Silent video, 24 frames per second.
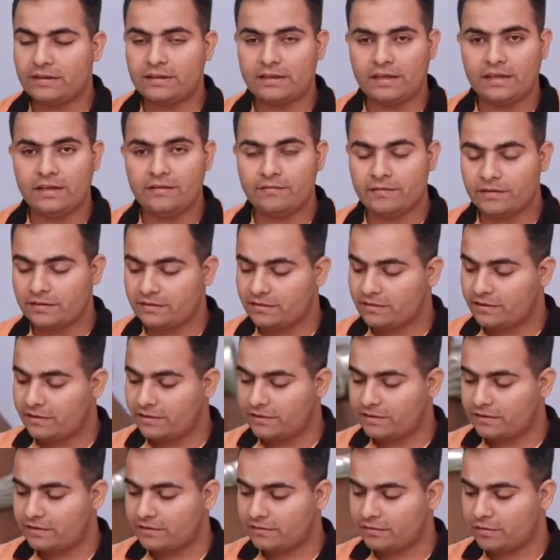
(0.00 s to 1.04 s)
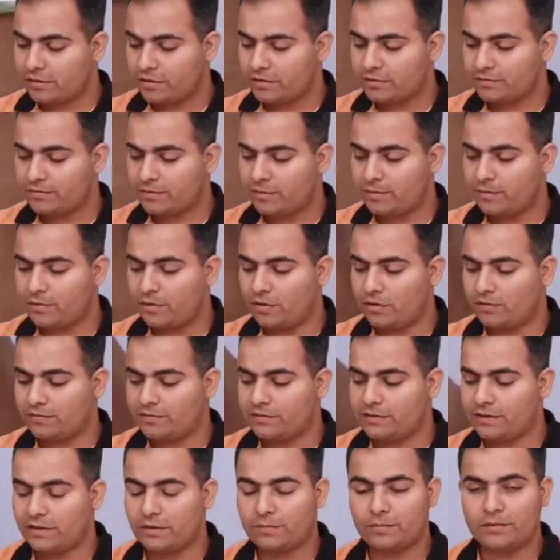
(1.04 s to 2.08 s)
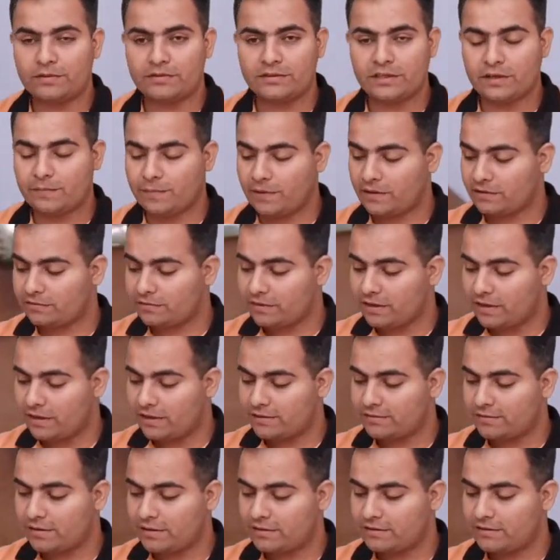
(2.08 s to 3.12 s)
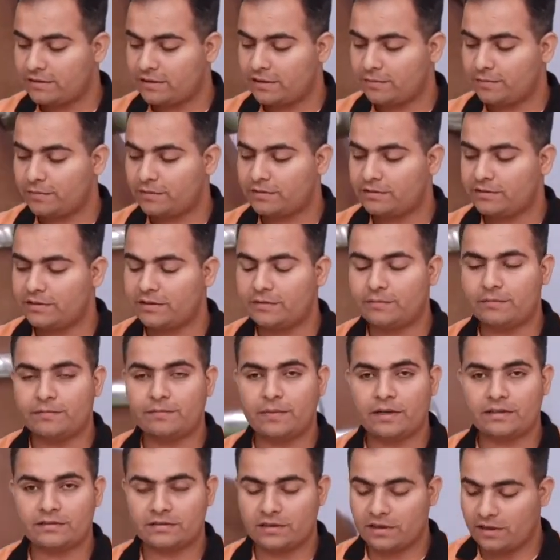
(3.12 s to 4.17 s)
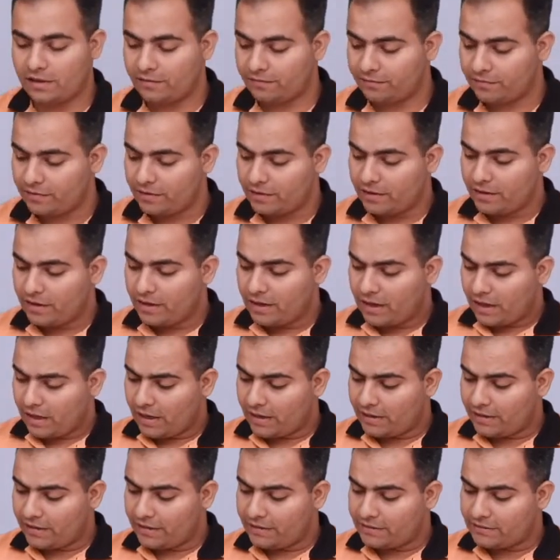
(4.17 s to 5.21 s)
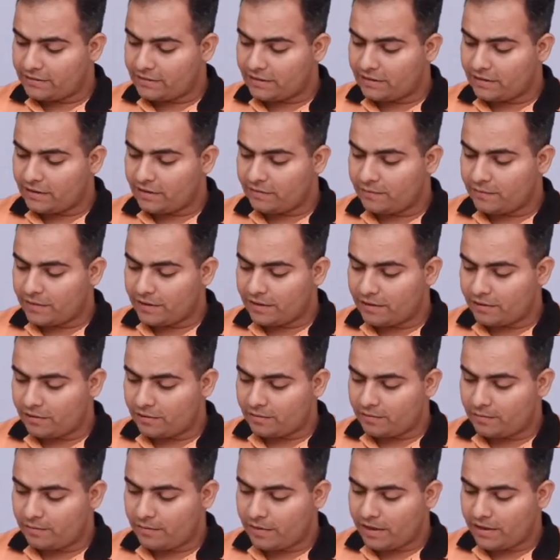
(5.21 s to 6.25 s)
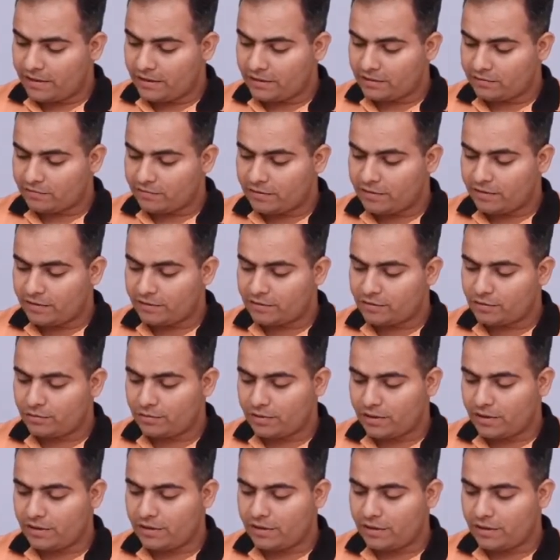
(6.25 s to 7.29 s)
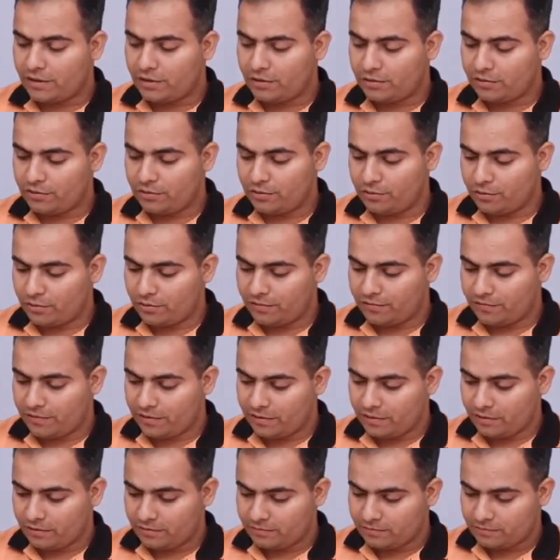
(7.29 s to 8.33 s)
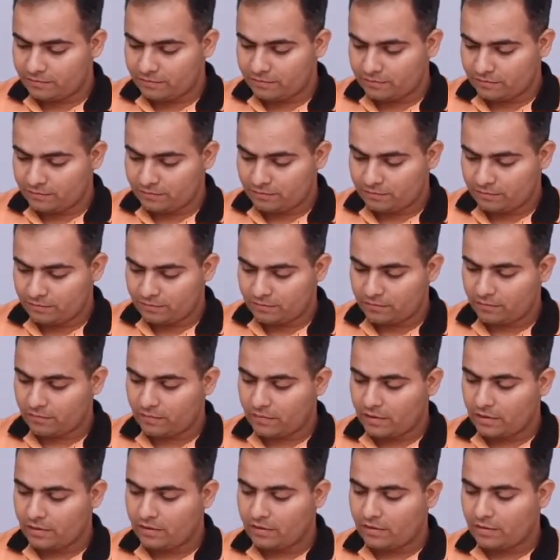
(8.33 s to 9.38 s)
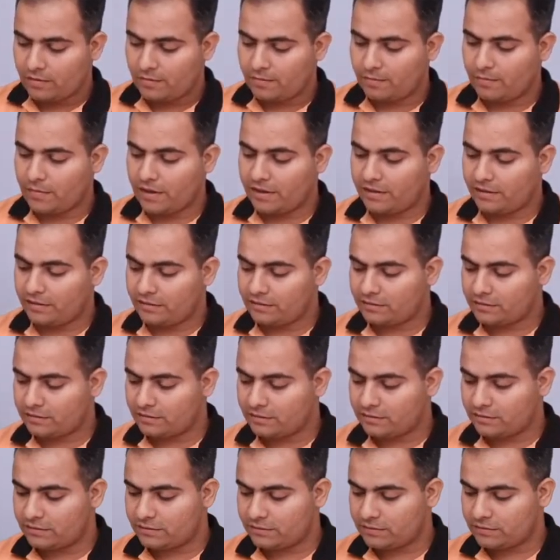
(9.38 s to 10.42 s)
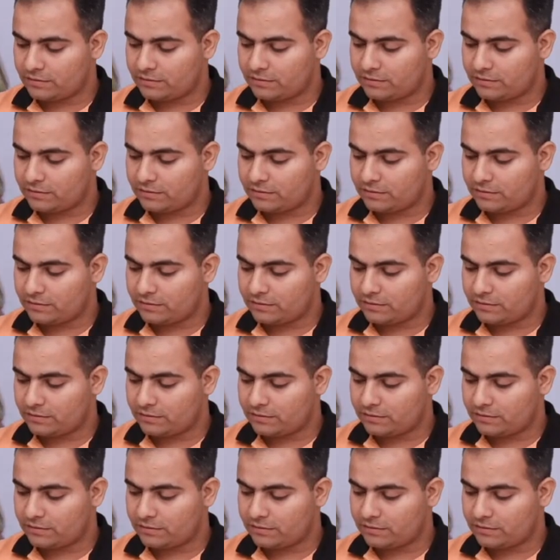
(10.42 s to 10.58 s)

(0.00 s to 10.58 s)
the inverse z transform of z upon z plus 1 as well as z upon z plus half, and it is nothing but minus 1 raised to n into u of n minus